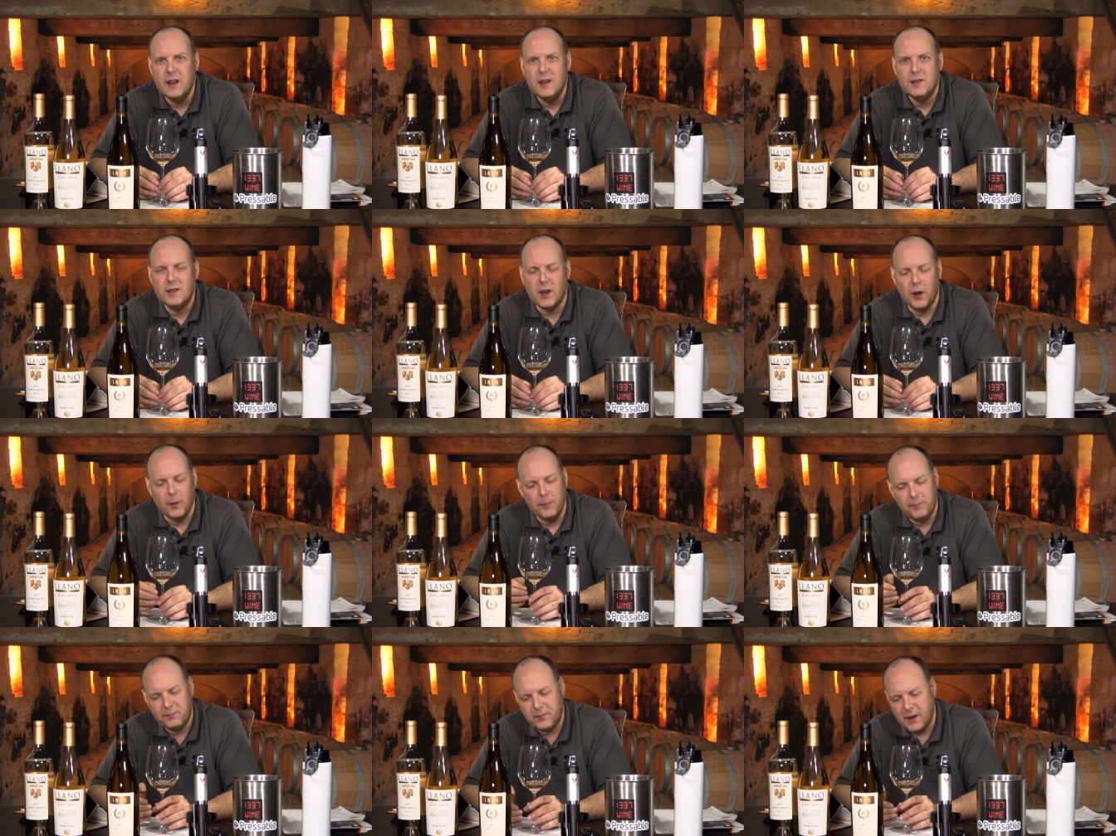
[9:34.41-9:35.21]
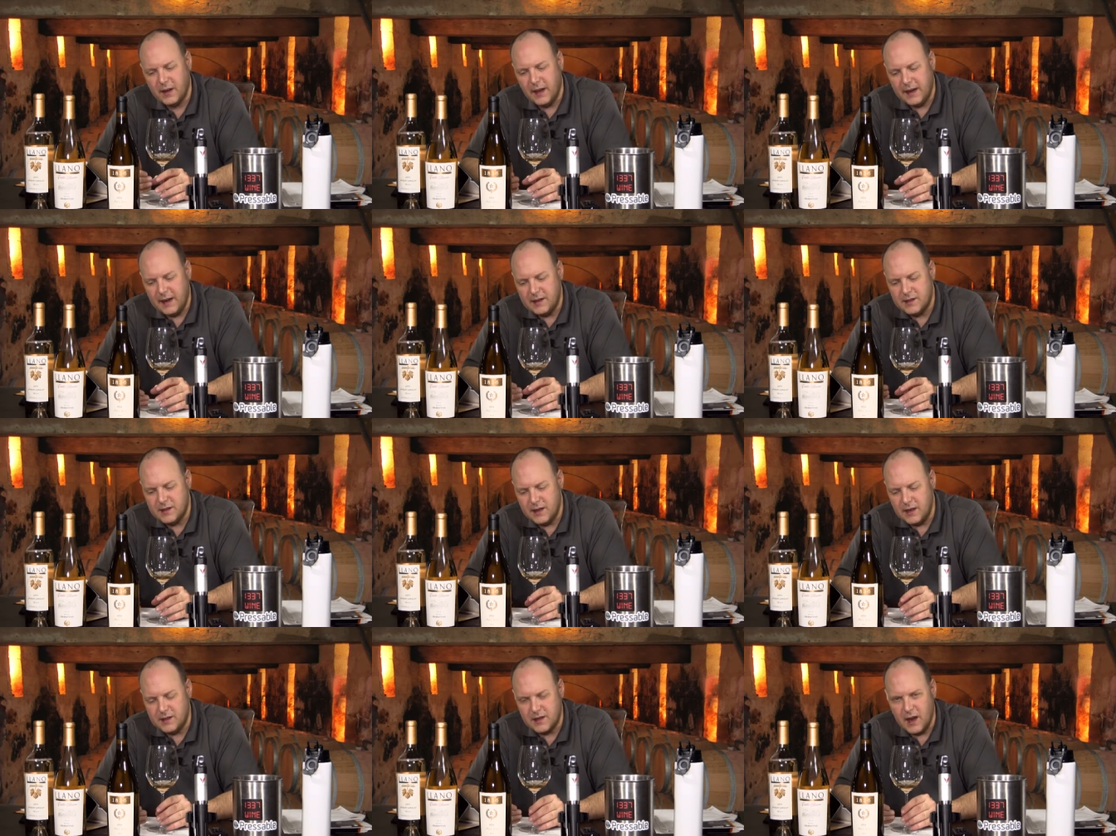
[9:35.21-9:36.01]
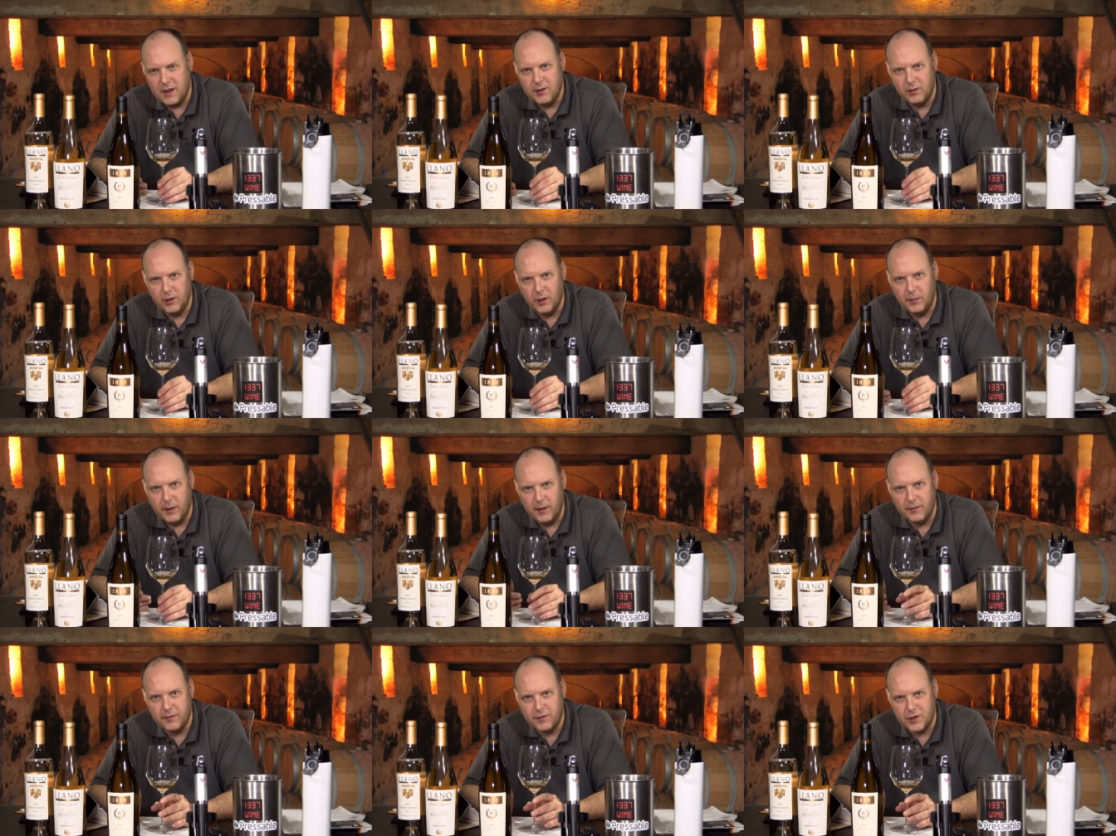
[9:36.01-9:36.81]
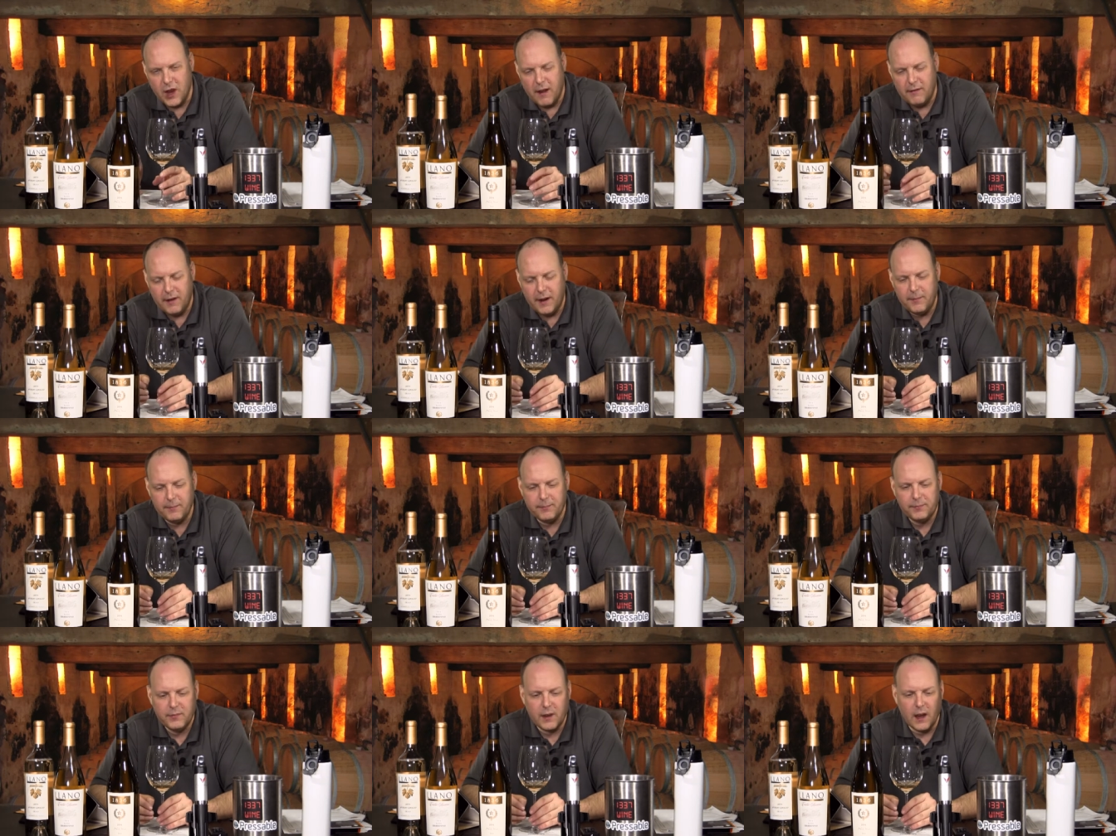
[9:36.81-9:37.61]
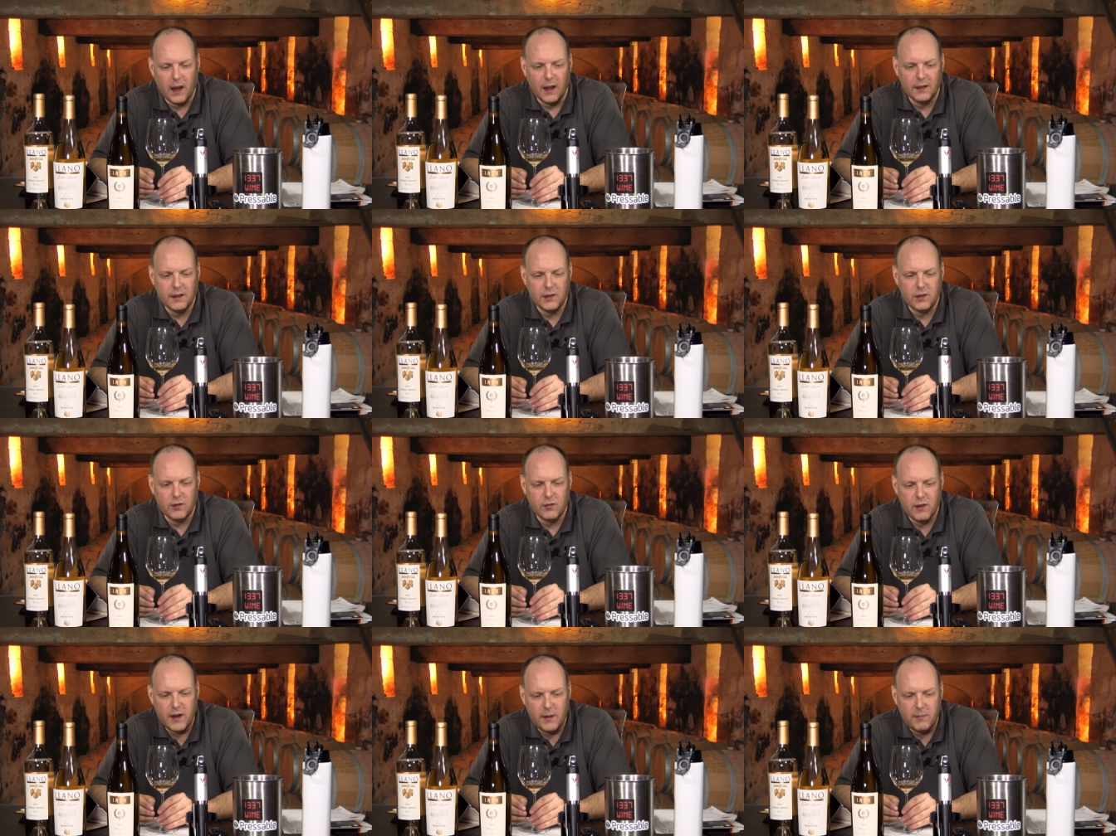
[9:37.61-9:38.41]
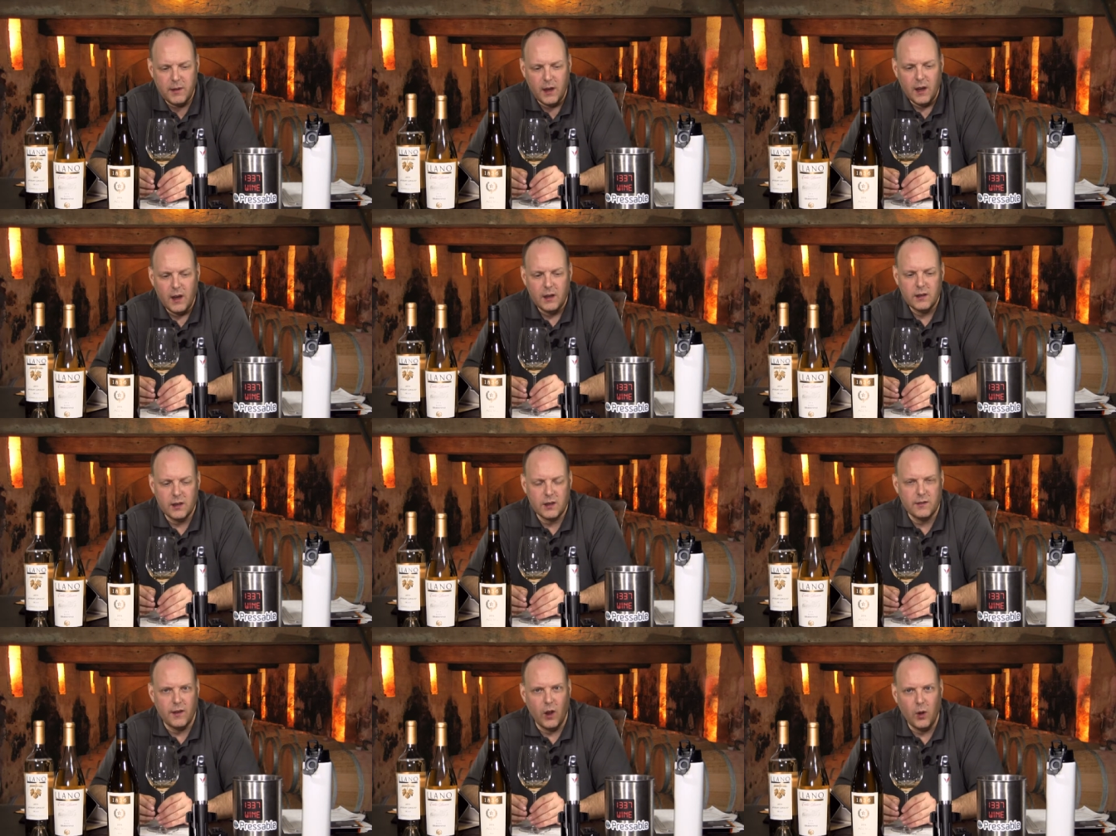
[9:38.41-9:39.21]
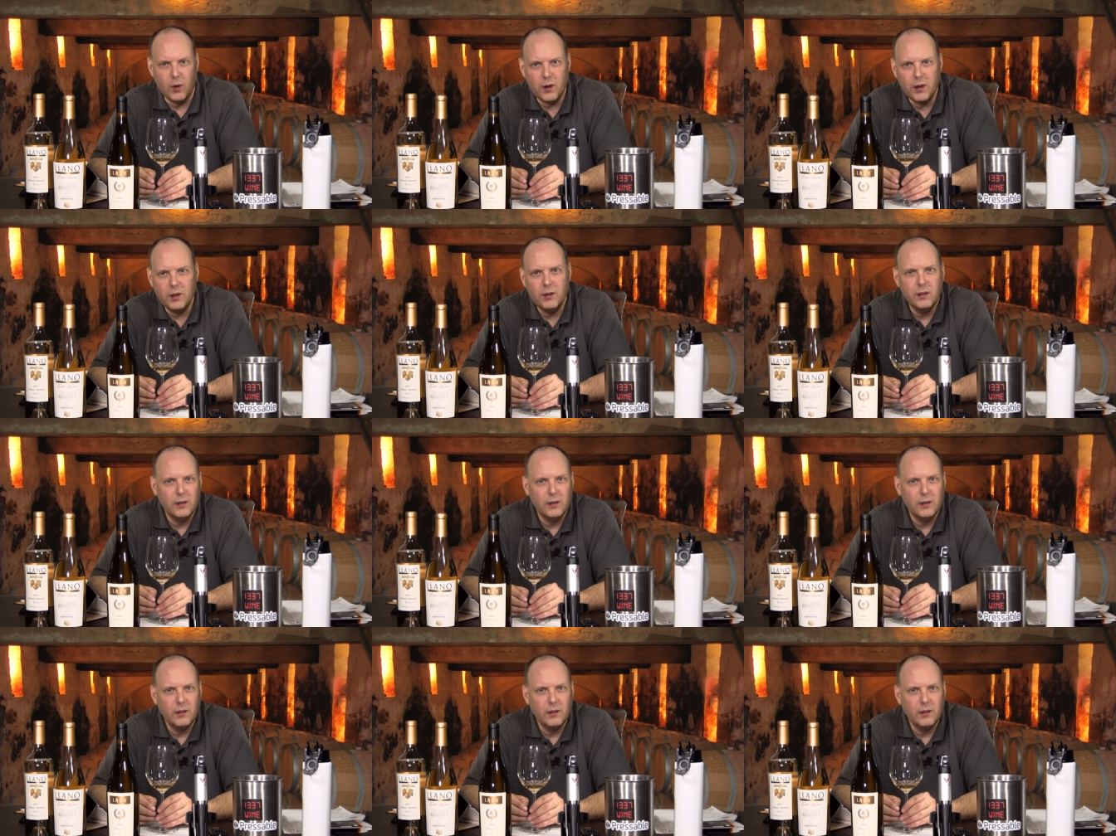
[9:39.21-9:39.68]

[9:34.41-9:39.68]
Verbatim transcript: So like it's it's gone through a little bit of softening, uh, touch of cream, touch of oak,